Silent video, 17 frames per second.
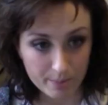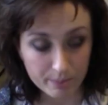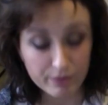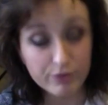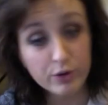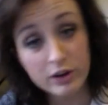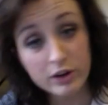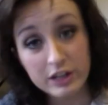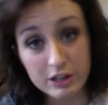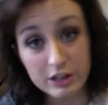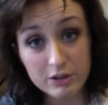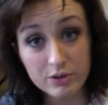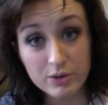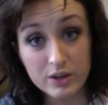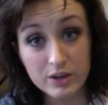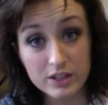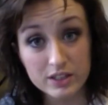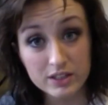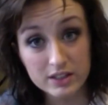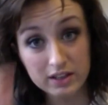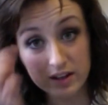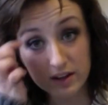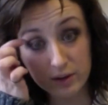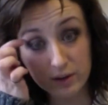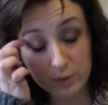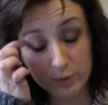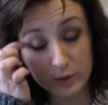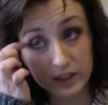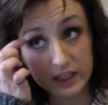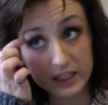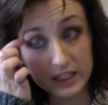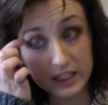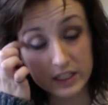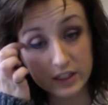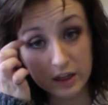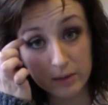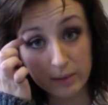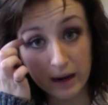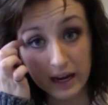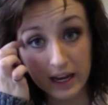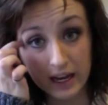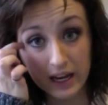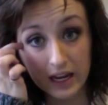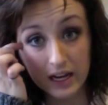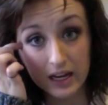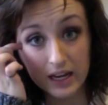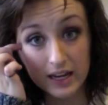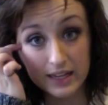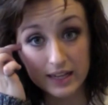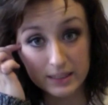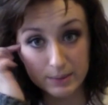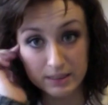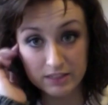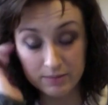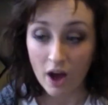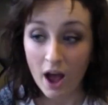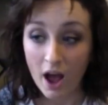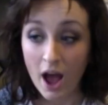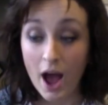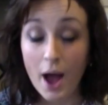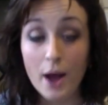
Before you really start buying expensive makeup,